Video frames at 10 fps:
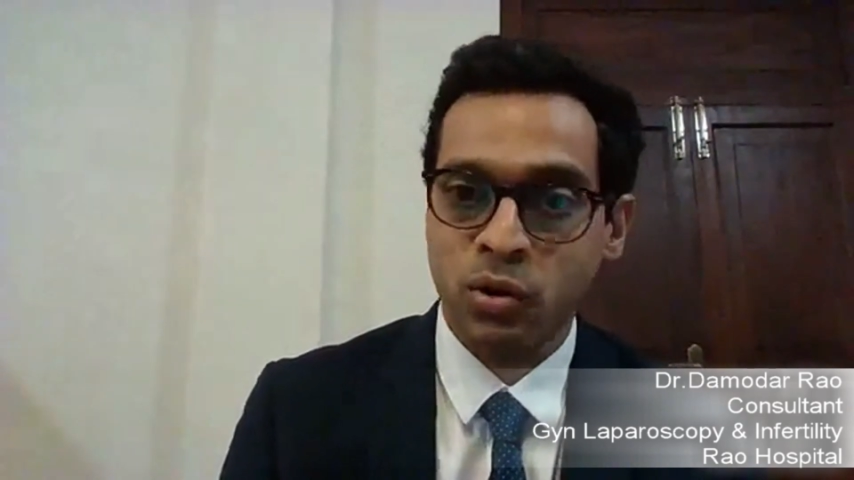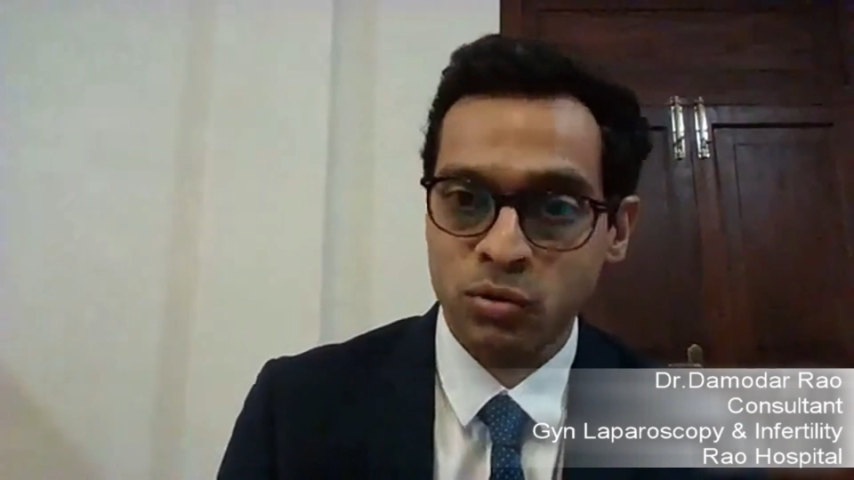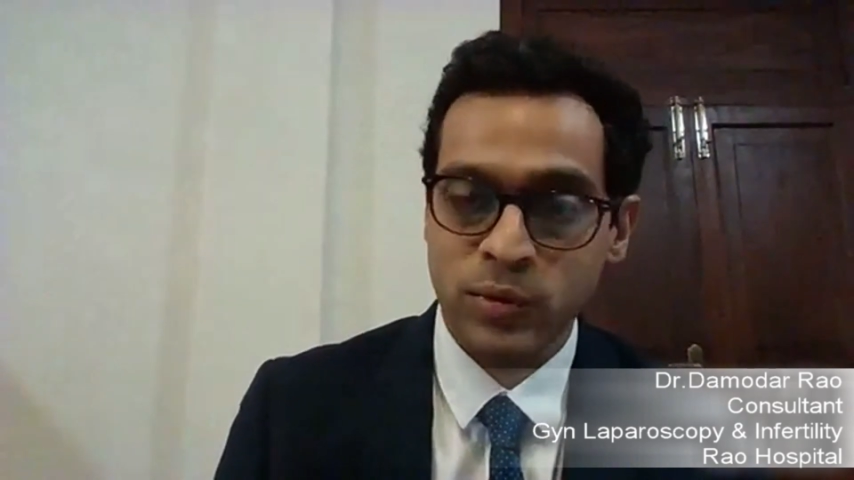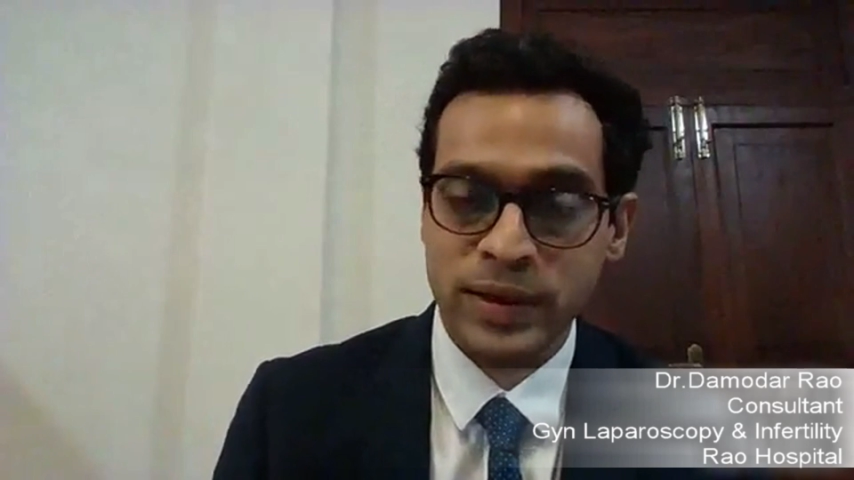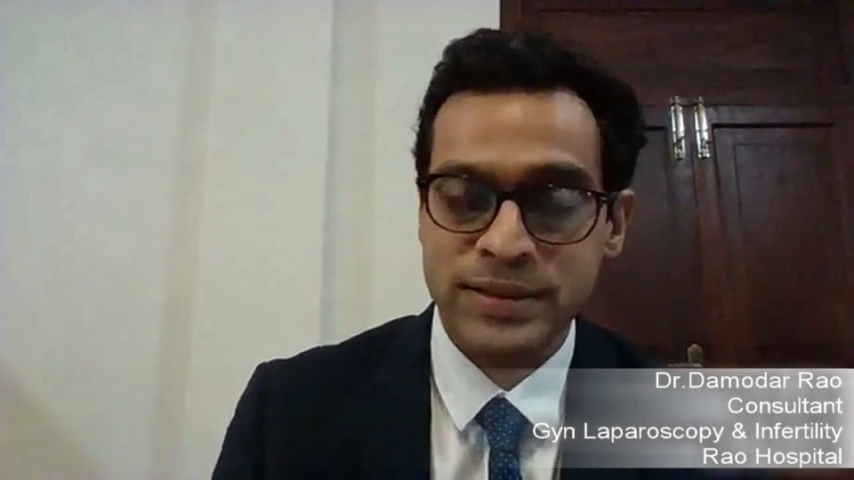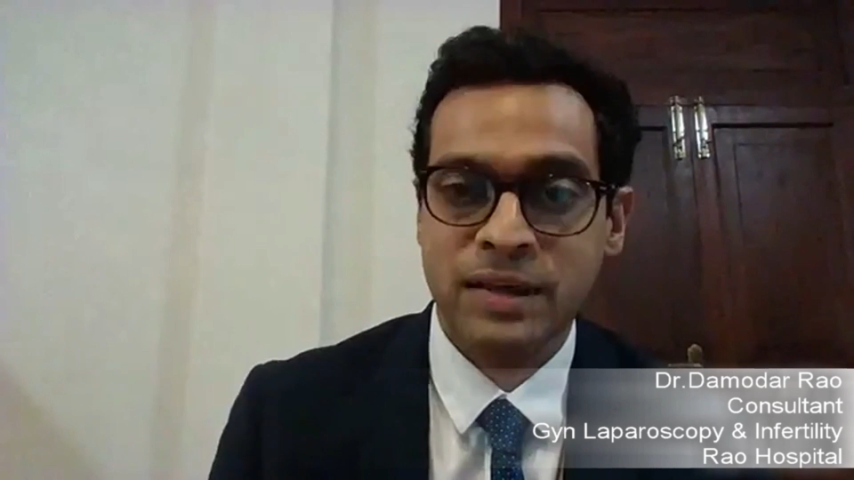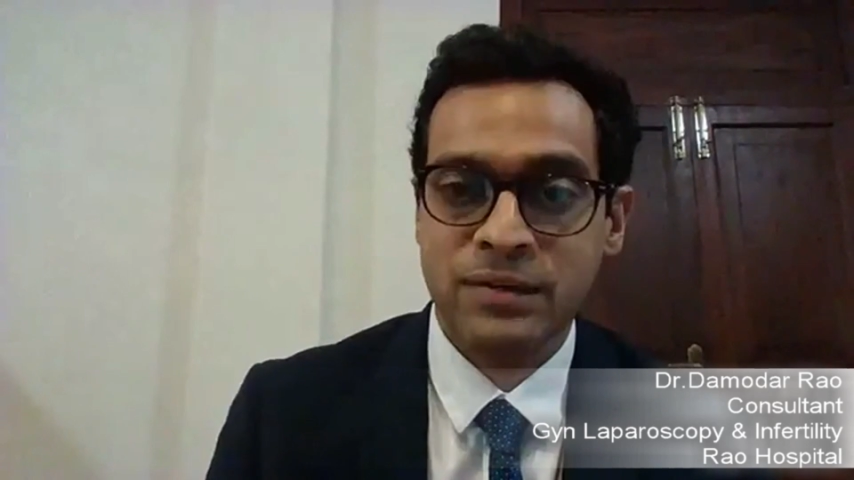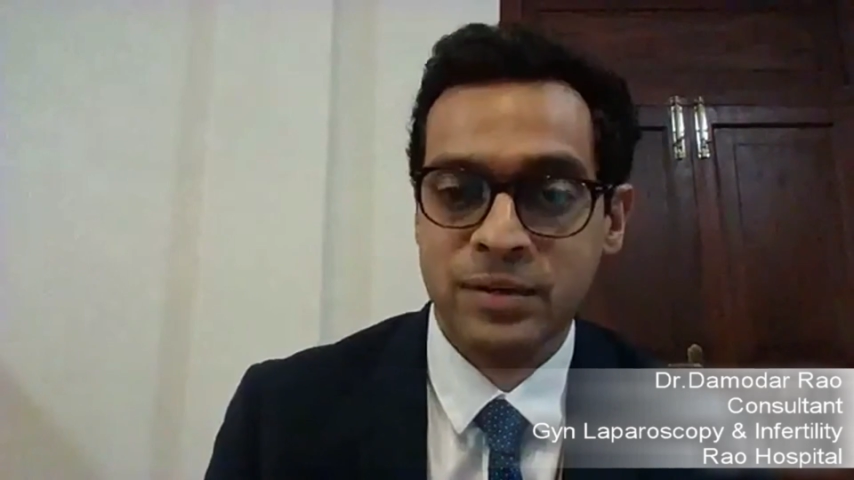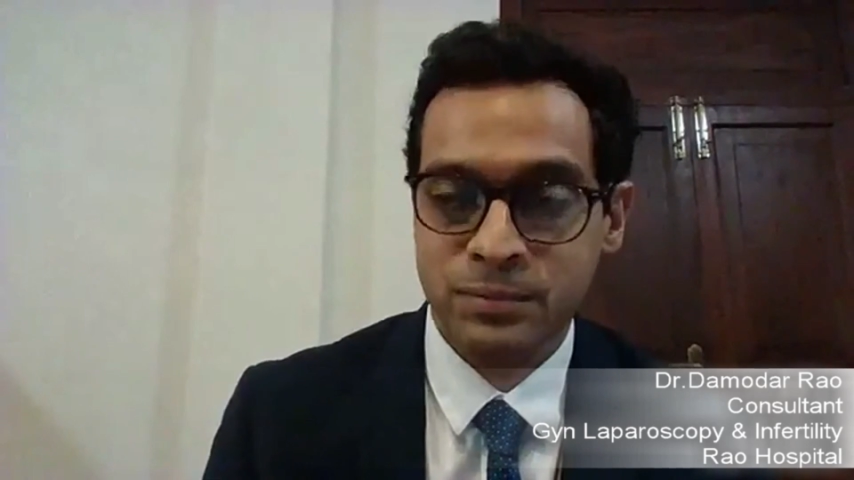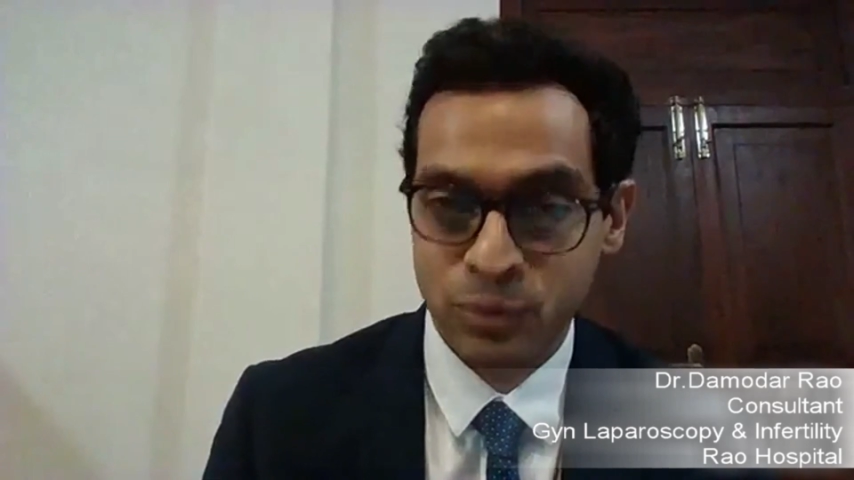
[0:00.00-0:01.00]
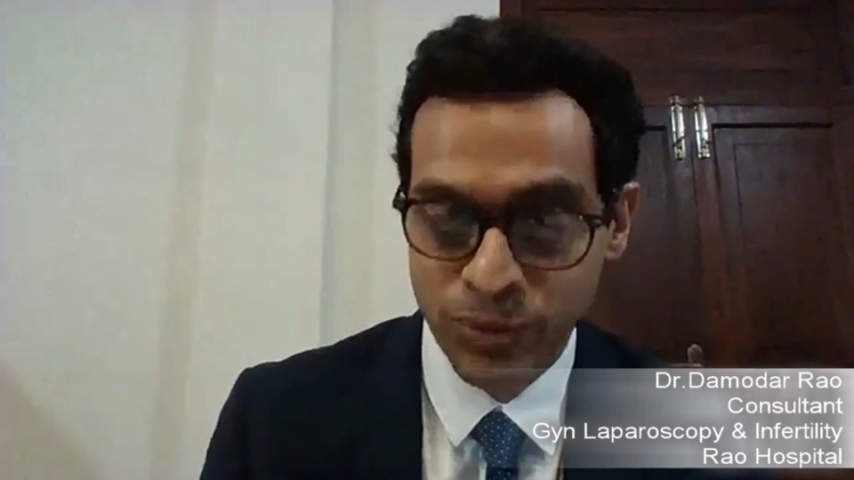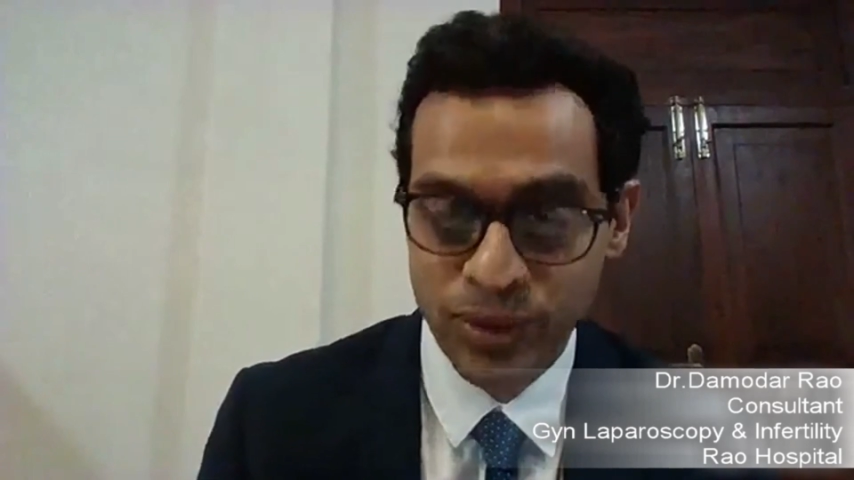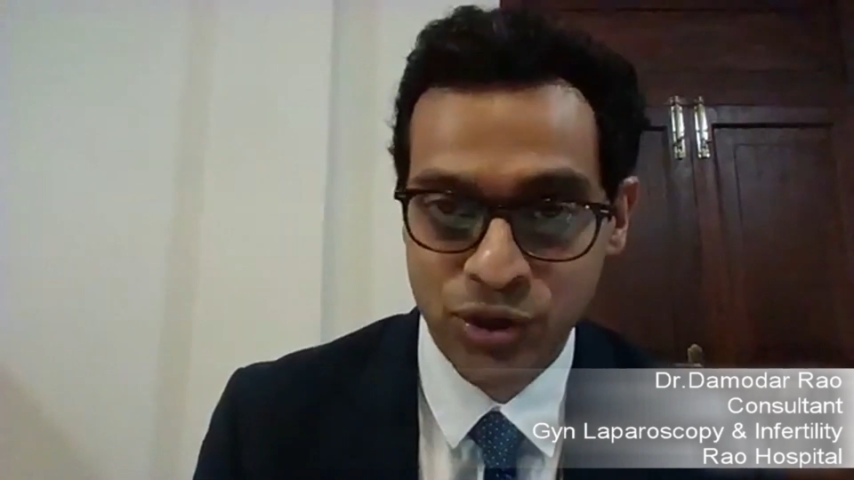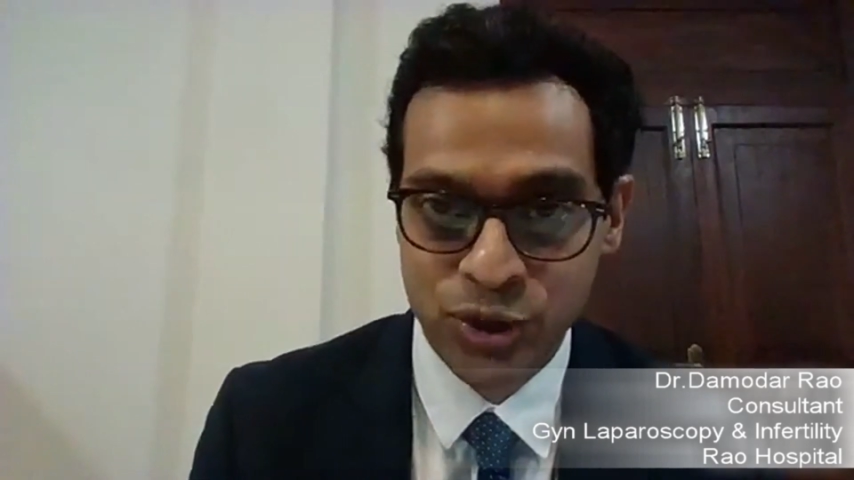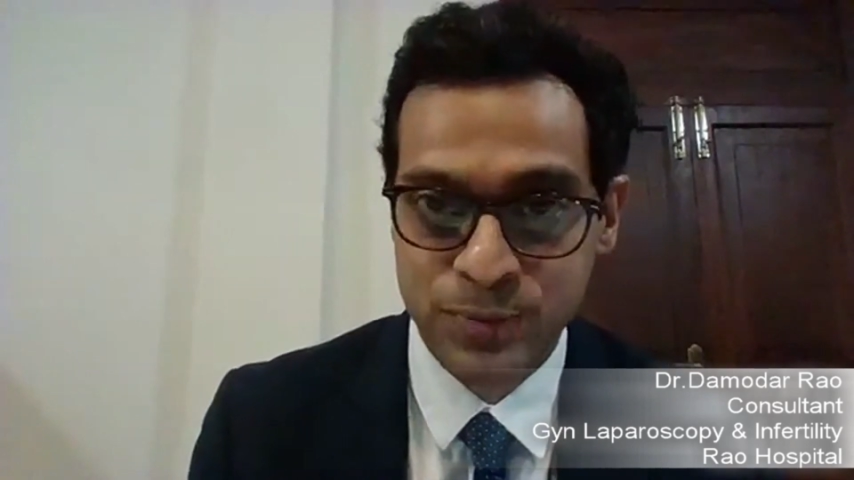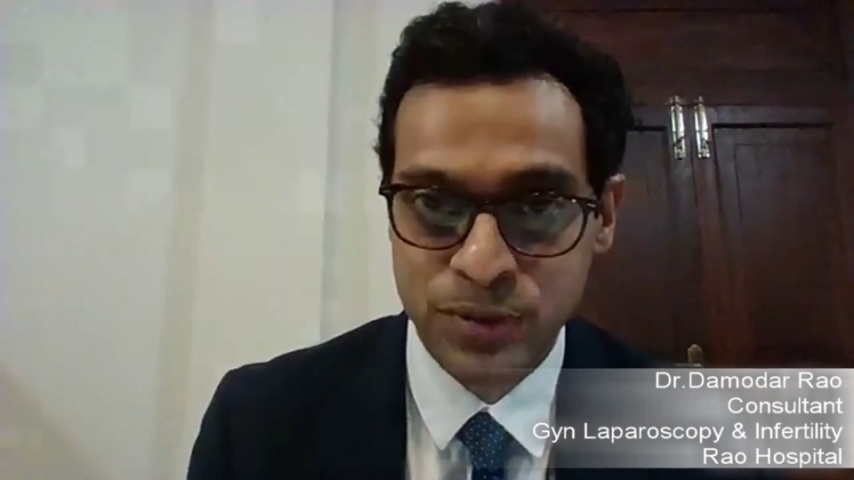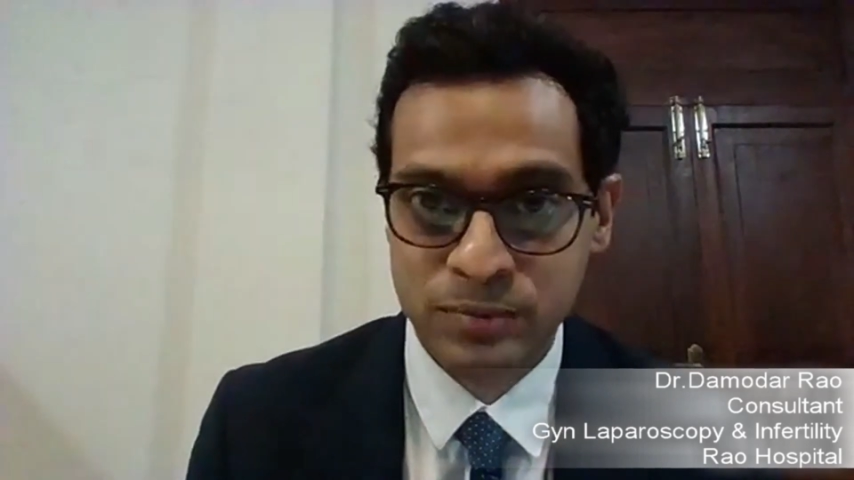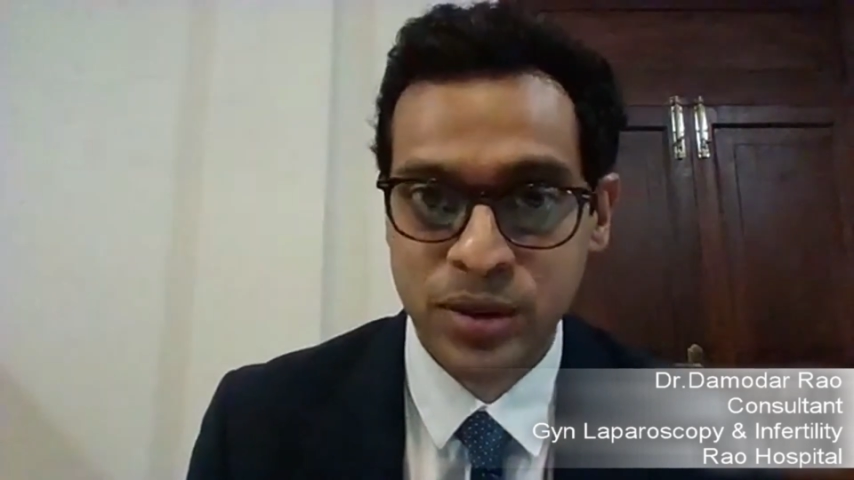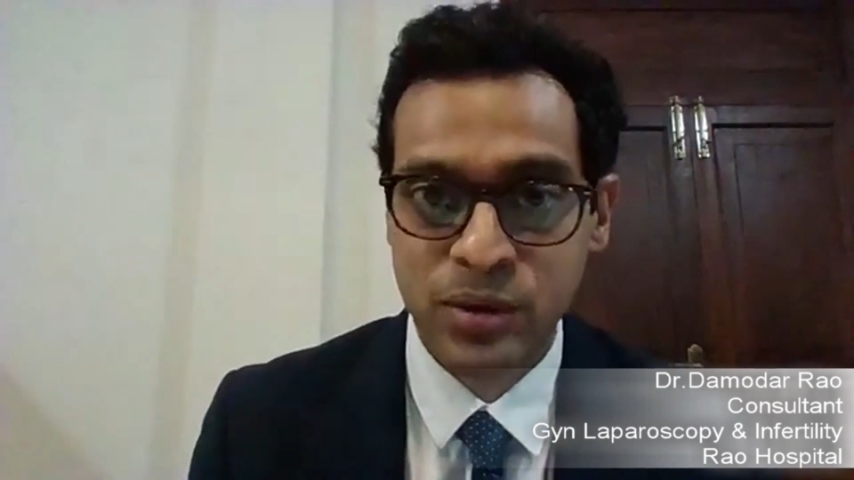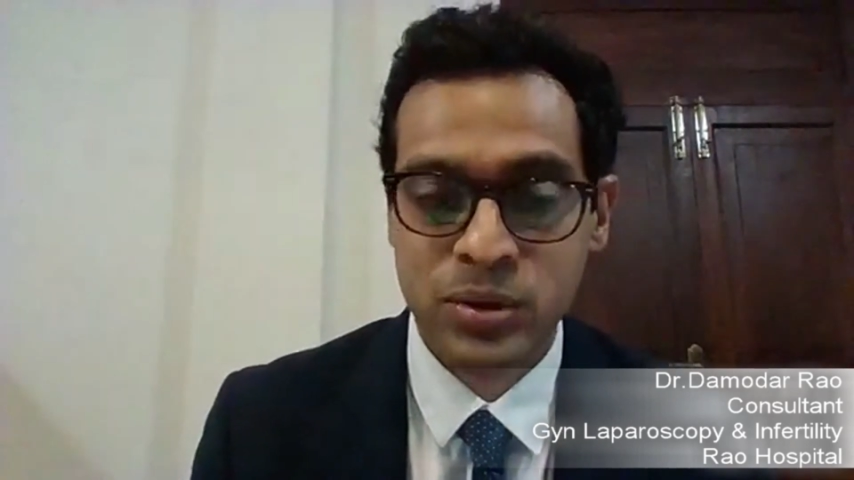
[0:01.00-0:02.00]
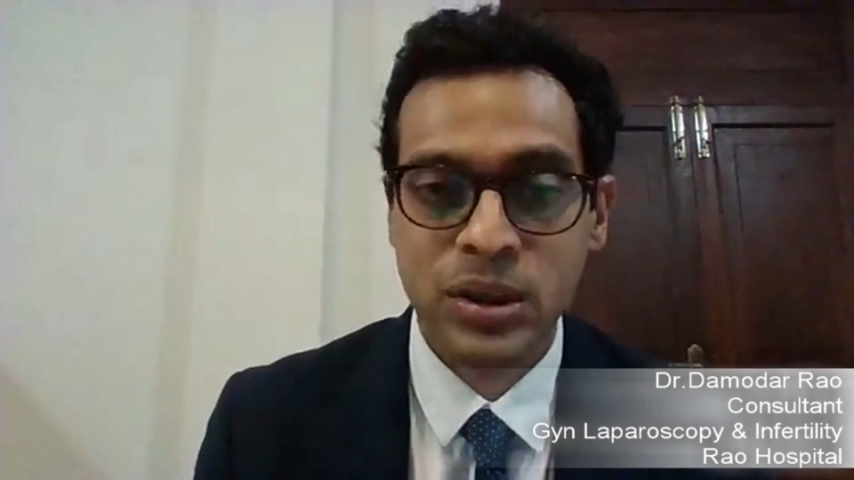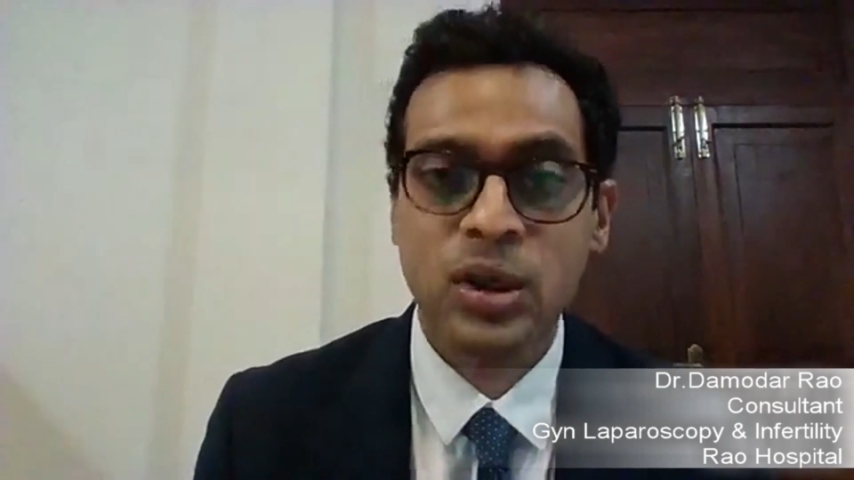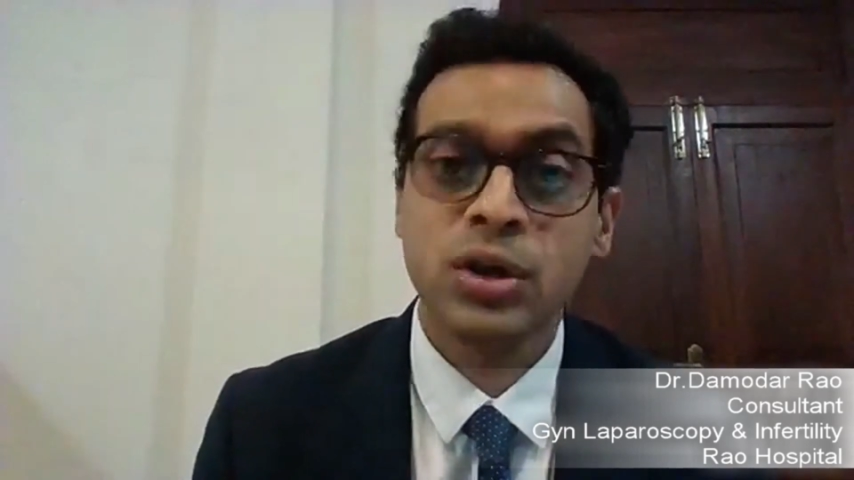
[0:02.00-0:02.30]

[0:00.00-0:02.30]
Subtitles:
always have an improvement in your sperm count.